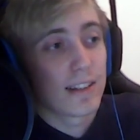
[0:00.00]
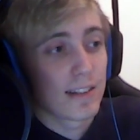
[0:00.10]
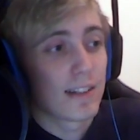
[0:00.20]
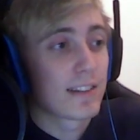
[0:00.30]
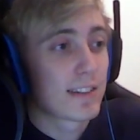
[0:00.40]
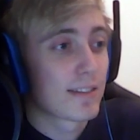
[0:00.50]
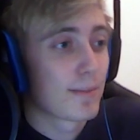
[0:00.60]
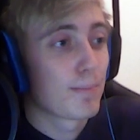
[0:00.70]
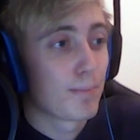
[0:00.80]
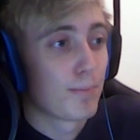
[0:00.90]
it's
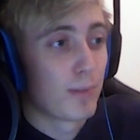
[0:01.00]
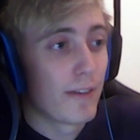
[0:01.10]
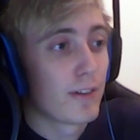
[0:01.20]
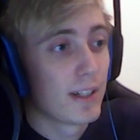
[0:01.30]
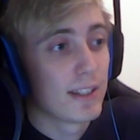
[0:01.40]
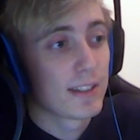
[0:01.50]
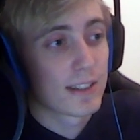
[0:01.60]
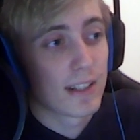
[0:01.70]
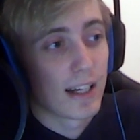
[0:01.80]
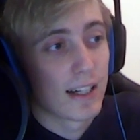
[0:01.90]

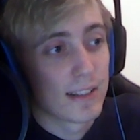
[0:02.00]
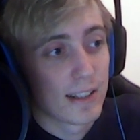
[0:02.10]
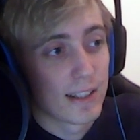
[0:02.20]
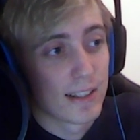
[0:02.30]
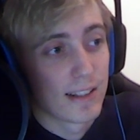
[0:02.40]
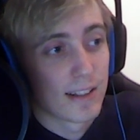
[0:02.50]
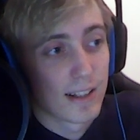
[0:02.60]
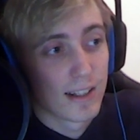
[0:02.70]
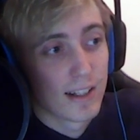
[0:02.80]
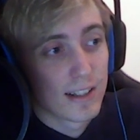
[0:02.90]
preference, and
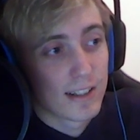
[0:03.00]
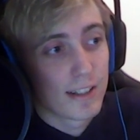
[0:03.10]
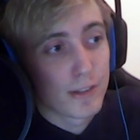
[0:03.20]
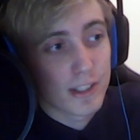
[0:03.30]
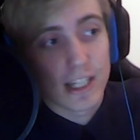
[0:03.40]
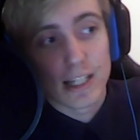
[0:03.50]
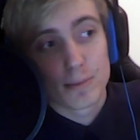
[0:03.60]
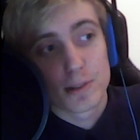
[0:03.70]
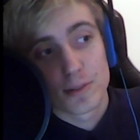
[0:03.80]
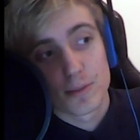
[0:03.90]
different
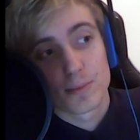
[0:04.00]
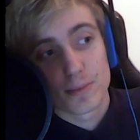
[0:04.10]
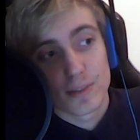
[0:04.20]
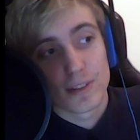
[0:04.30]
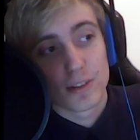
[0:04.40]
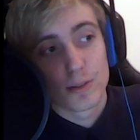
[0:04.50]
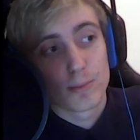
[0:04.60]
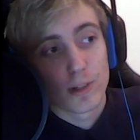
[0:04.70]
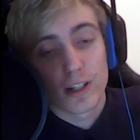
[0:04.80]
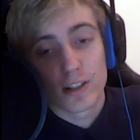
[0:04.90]
games you
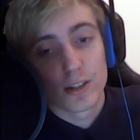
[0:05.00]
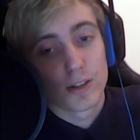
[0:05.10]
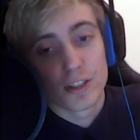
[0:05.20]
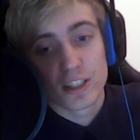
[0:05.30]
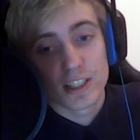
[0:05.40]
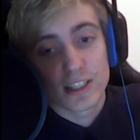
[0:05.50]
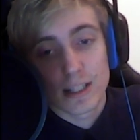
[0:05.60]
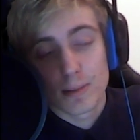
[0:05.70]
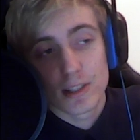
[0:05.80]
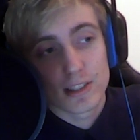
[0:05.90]
wanna go Ninja
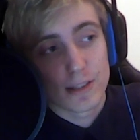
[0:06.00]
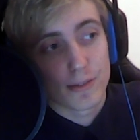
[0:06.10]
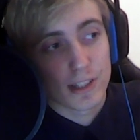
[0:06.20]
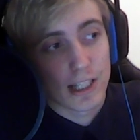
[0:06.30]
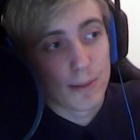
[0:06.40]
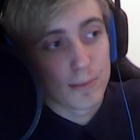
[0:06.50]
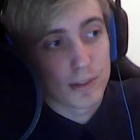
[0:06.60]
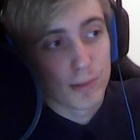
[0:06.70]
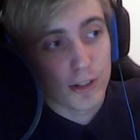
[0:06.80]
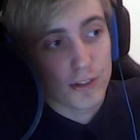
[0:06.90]
Tabis, different games
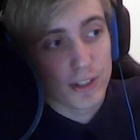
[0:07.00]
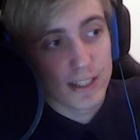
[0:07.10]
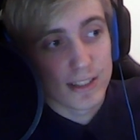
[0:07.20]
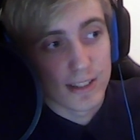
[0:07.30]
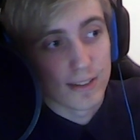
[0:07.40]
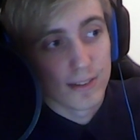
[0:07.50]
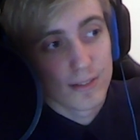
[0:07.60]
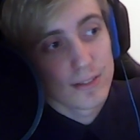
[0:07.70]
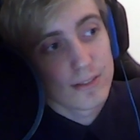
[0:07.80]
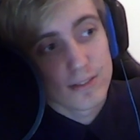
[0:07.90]
Merc Treads, and
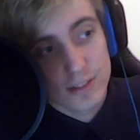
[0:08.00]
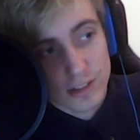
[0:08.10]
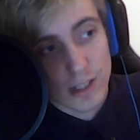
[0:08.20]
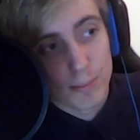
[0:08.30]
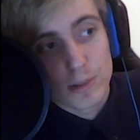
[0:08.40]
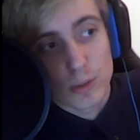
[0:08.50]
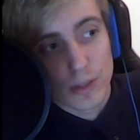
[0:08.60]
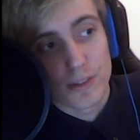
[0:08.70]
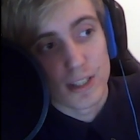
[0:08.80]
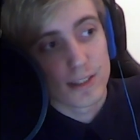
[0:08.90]
some
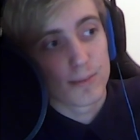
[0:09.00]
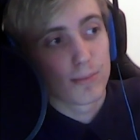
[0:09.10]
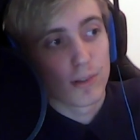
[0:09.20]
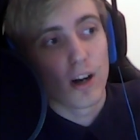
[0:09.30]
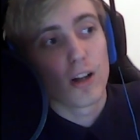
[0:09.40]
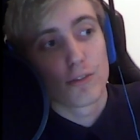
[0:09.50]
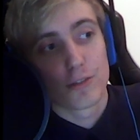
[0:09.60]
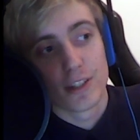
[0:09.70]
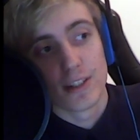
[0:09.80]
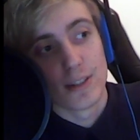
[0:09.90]
Swiftness. All
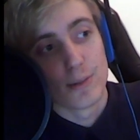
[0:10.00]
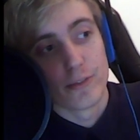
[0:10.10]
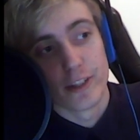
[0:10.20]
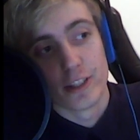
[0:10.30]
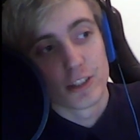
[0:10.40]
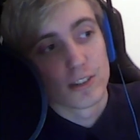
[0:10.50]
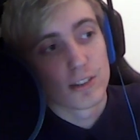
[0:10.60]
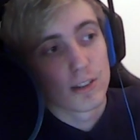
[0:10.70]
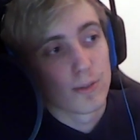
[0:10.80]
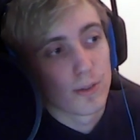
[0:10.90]
3 versions
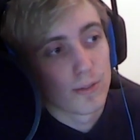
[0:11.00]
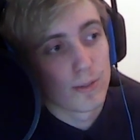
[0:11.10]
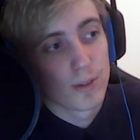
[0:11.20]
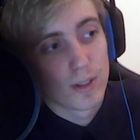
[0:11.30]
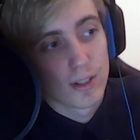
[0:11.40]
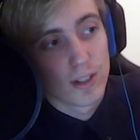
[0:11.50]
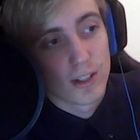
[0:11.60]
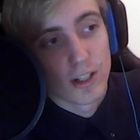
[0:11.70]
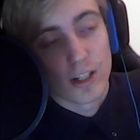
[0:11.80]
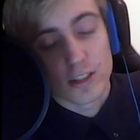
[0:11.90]

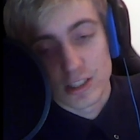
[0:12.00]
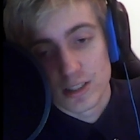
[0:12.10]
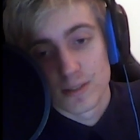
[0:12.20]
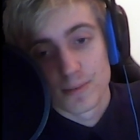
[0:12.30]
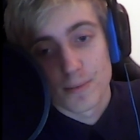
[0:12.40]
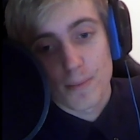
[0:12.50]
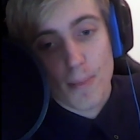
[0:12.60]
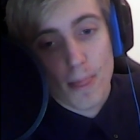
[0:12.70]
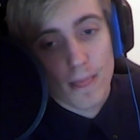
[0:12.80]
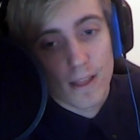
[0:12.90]
are good.
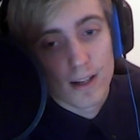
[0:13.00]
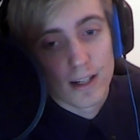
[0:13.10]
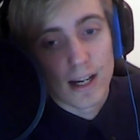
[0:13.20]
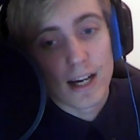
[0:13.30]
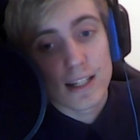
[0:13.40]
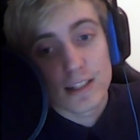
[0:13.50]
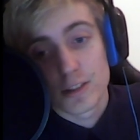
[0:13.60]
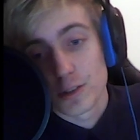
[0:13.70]
I like to go